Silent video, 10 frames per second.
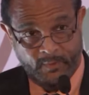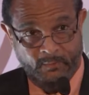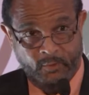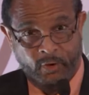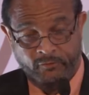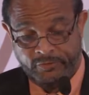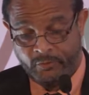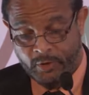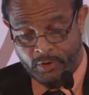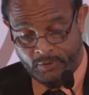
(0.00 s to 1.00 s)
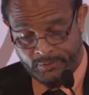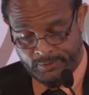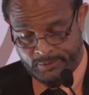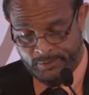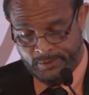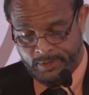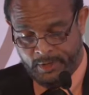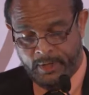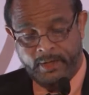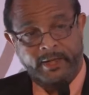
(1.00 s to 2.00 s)
moreover the world.
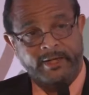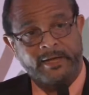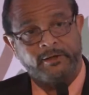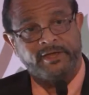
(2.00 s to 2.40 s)
And I look